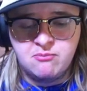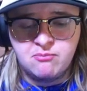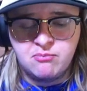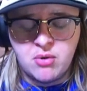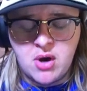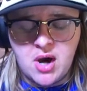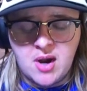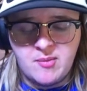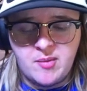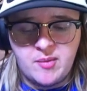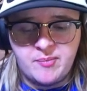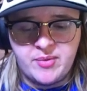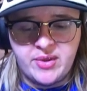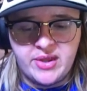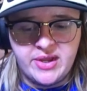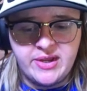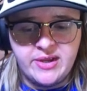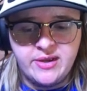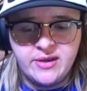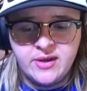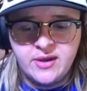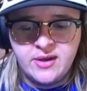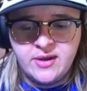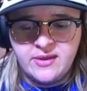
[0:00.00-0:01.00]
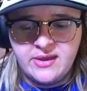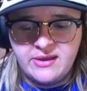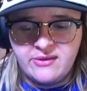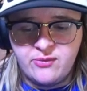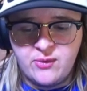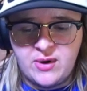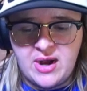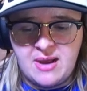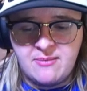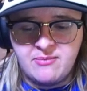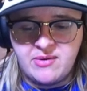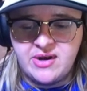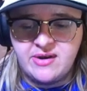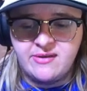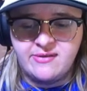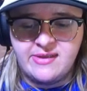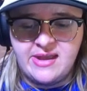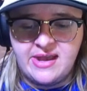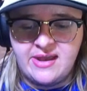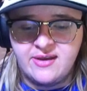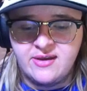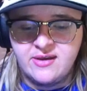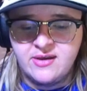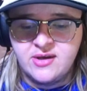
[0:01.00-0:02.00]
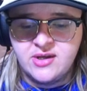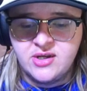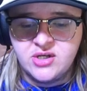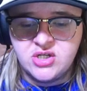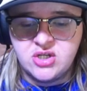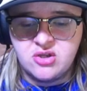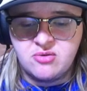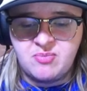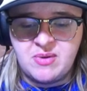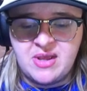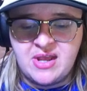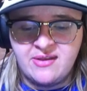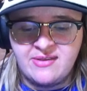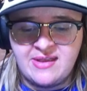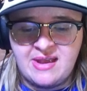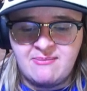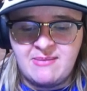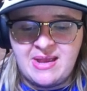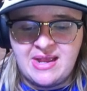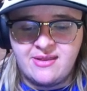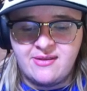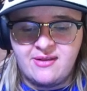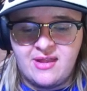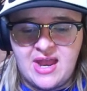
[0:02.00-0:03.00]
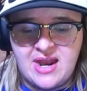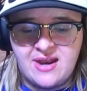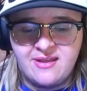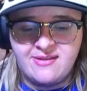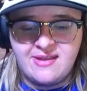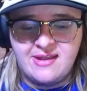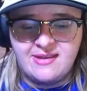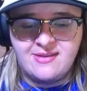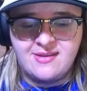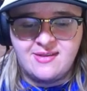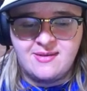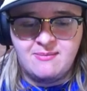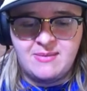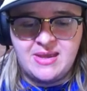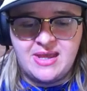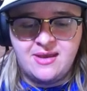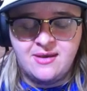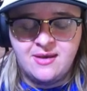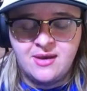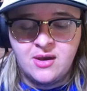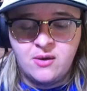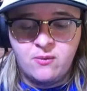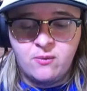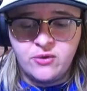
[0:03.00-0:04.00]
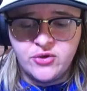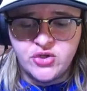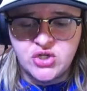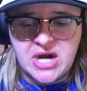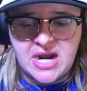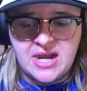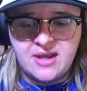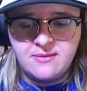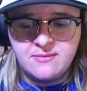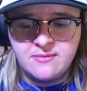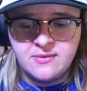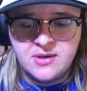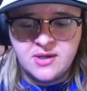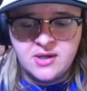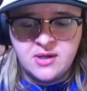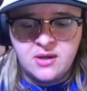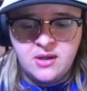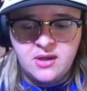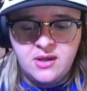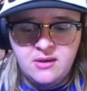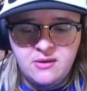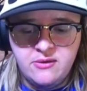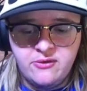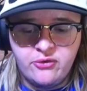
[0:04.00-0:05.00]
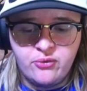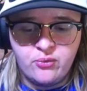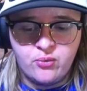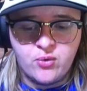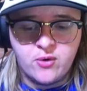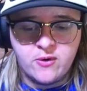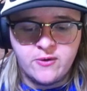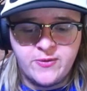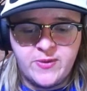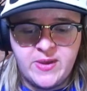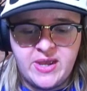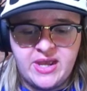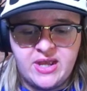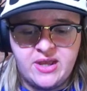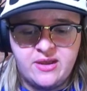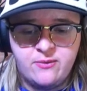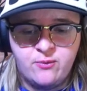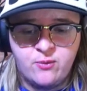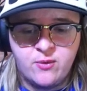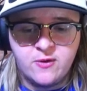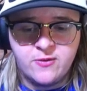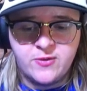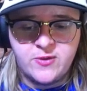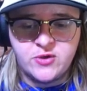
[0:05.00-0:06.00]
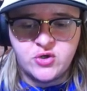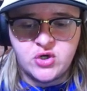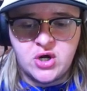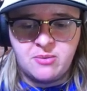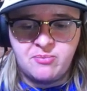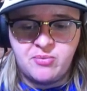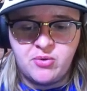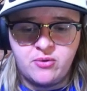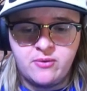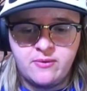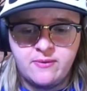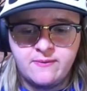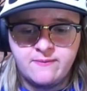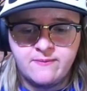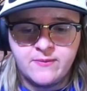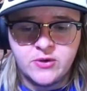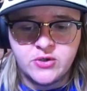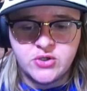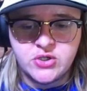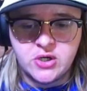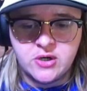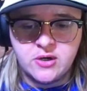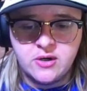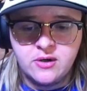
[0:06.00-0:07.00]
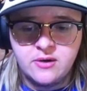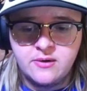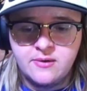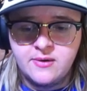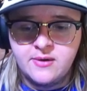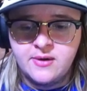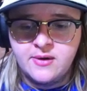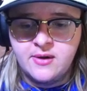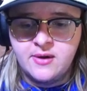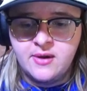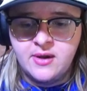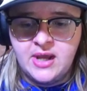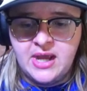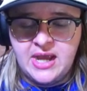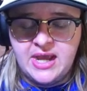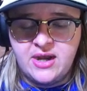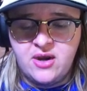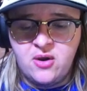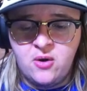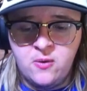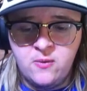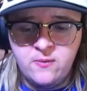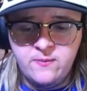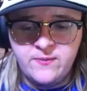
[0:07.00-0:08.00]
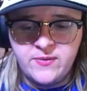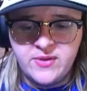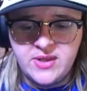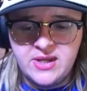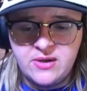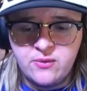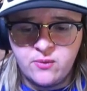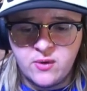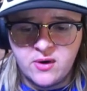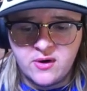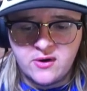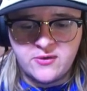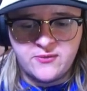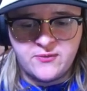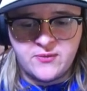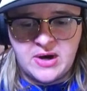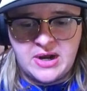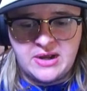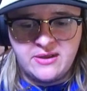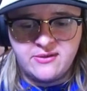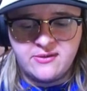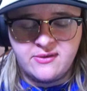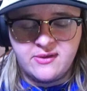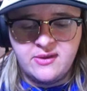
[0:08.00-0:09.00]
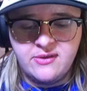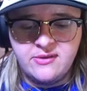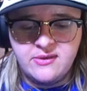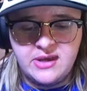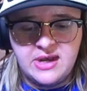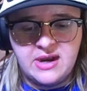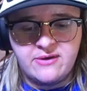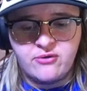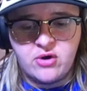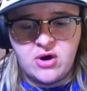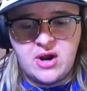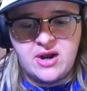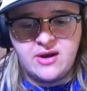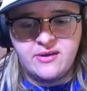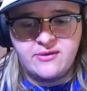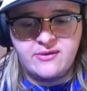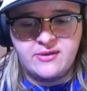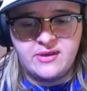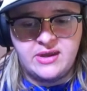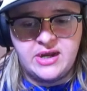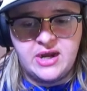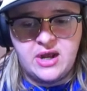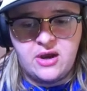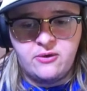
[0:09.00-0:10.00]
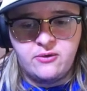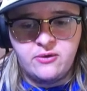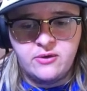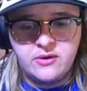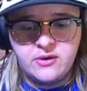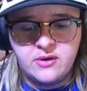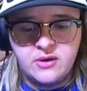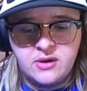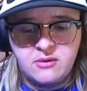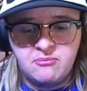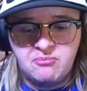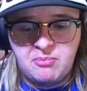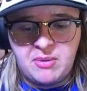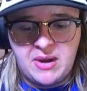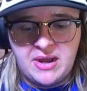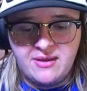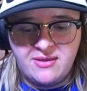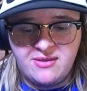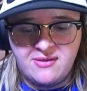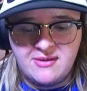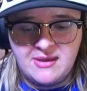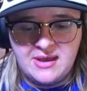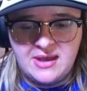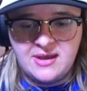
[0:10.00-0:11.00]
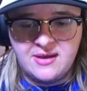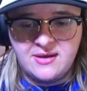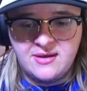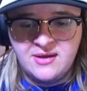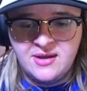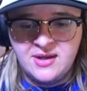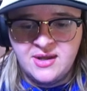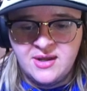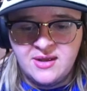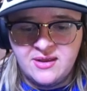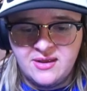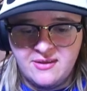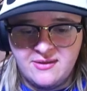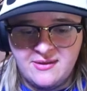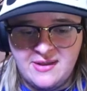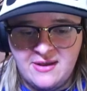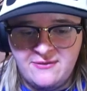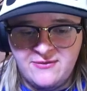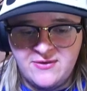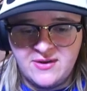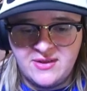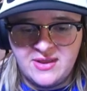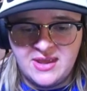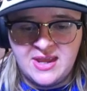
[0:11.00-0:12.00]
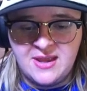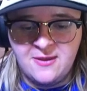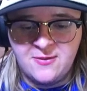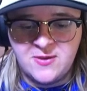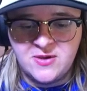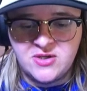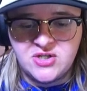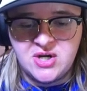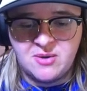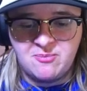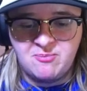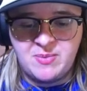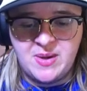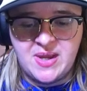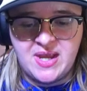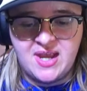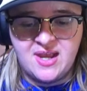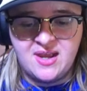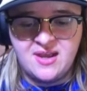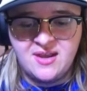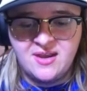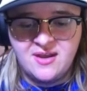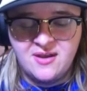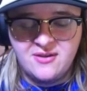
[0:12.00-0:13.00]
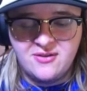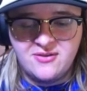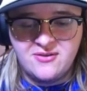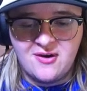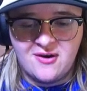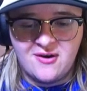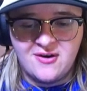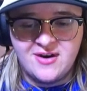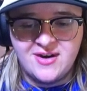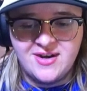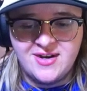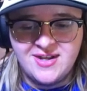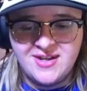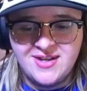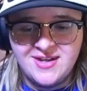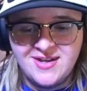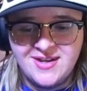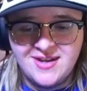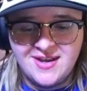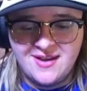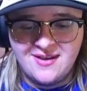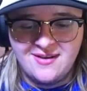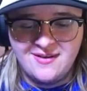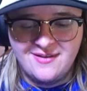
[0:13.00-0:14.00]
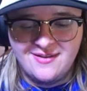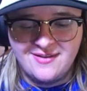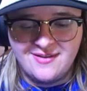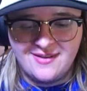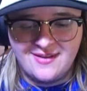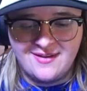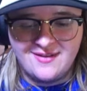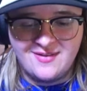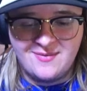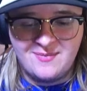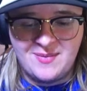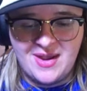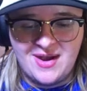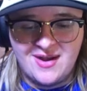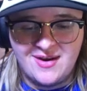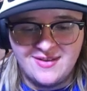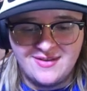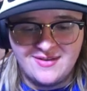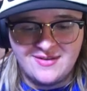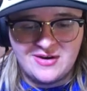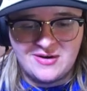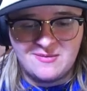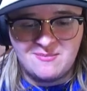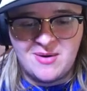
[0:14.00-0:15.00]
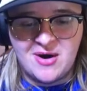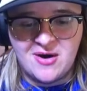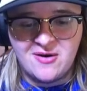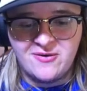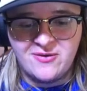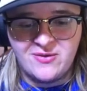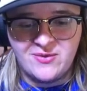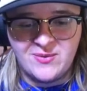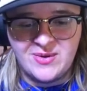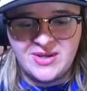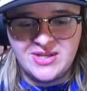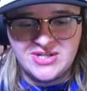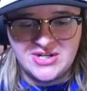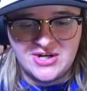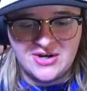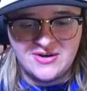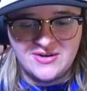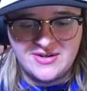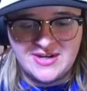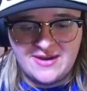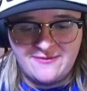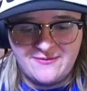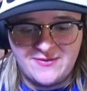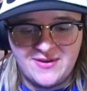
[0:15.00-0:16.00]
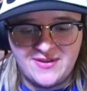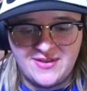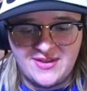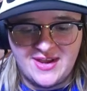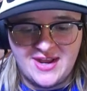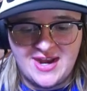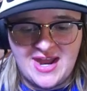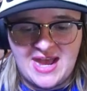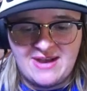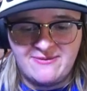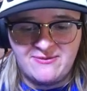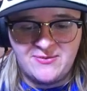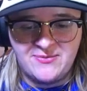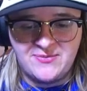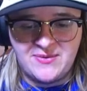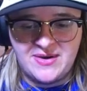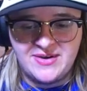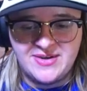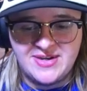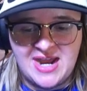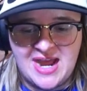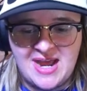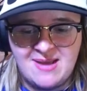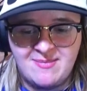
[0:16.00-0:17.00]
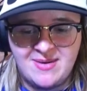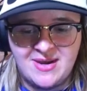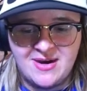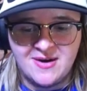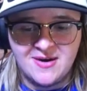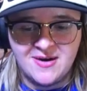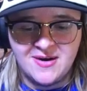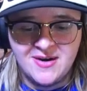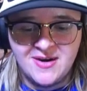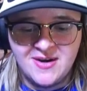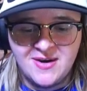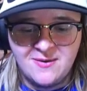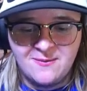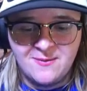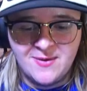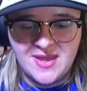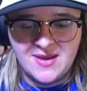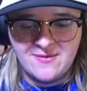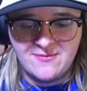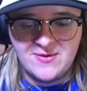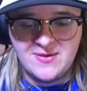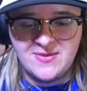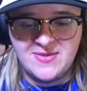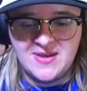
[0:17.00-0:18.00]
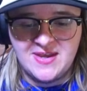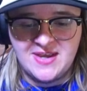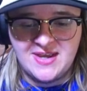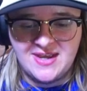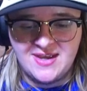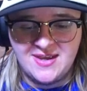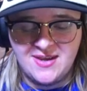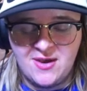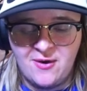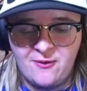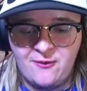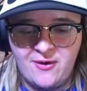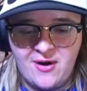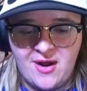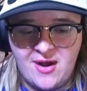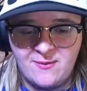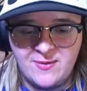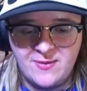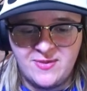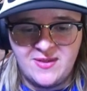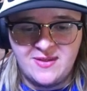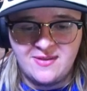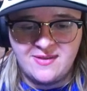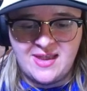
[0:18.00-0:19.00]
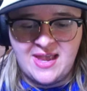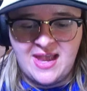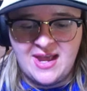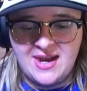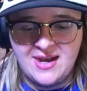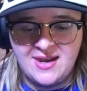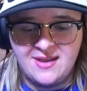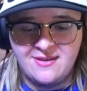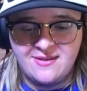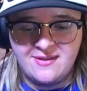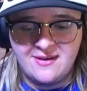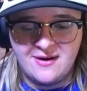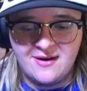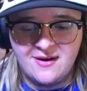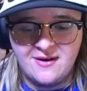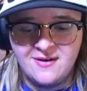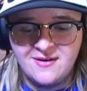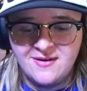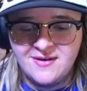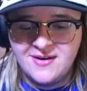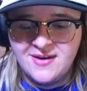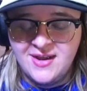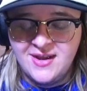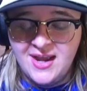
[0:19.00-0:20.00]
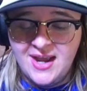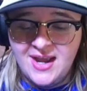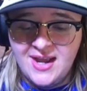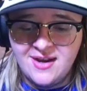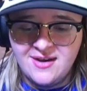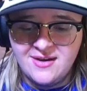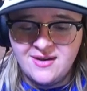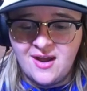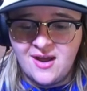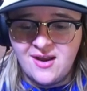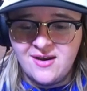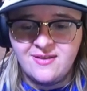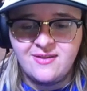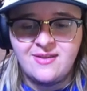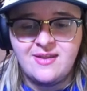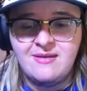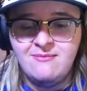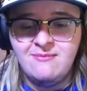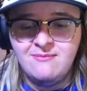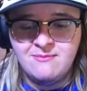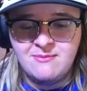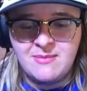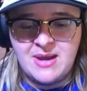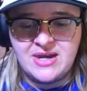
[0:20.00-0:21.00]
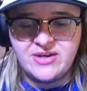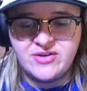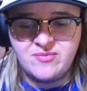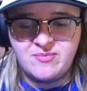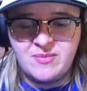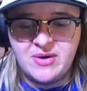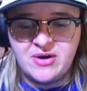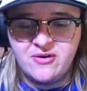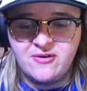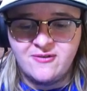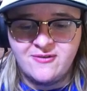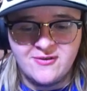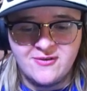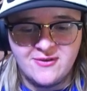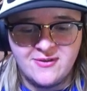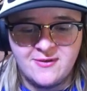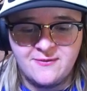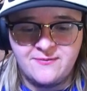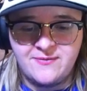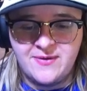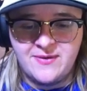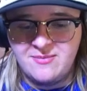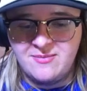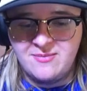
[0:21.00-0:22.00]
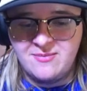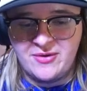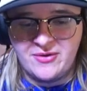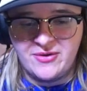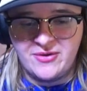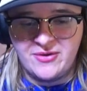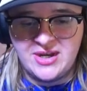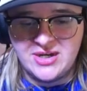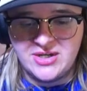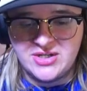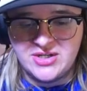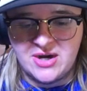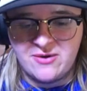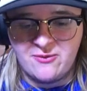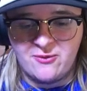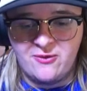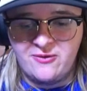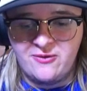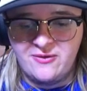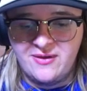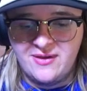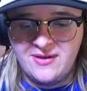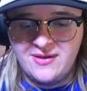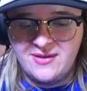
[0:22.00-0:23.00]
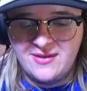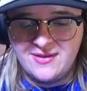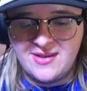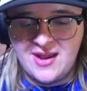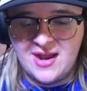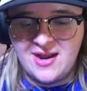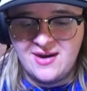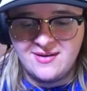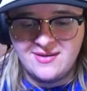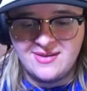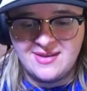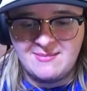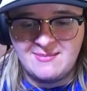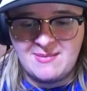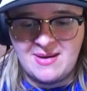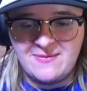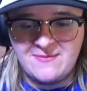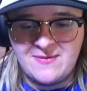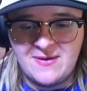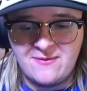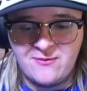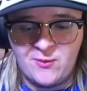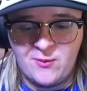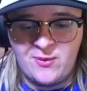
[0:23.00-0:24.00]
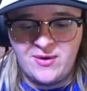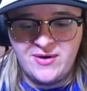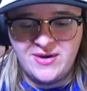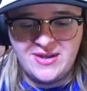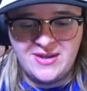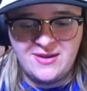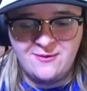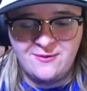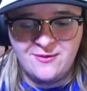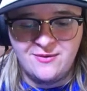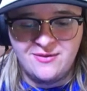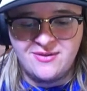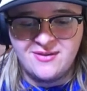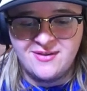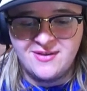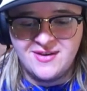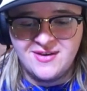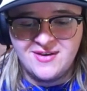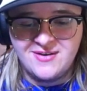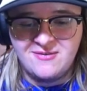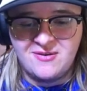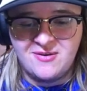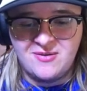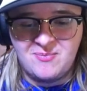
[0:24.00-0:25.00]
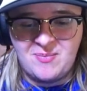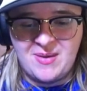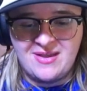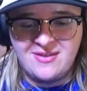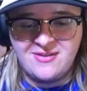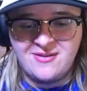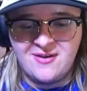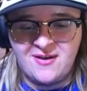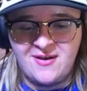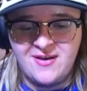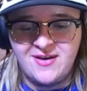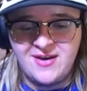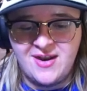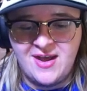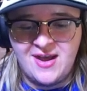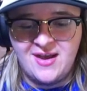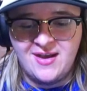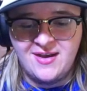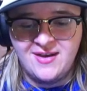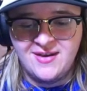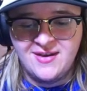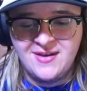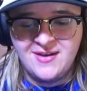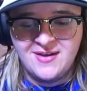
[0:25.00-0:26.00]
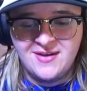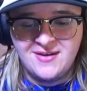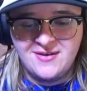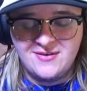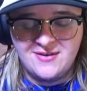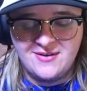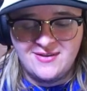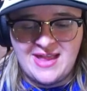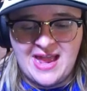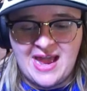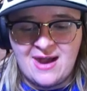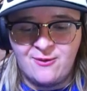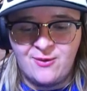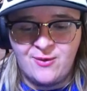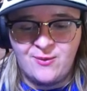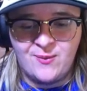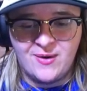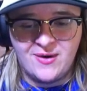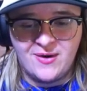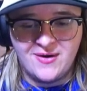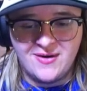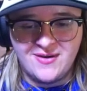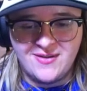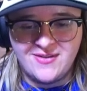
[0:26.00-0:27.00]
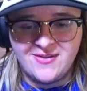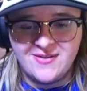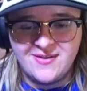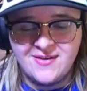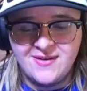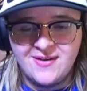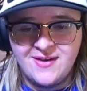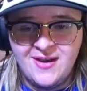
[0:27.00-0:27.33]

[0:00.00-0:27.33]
Probably. That's what I'm gonna say, just because that makes a lot of sense to me. We'll try it. It's worth the trouble, for sure. And hopefully it works for us, because you never honestly know. But let's definitely get the jumping started, because let's be honest here, Mario and Luigi are definitely gonna have a fun time here with everything going on with these cannons here. And honestly, Magic Mirror is just a fun ability in general. This is honestly my favorite one to use, just based on just how it works.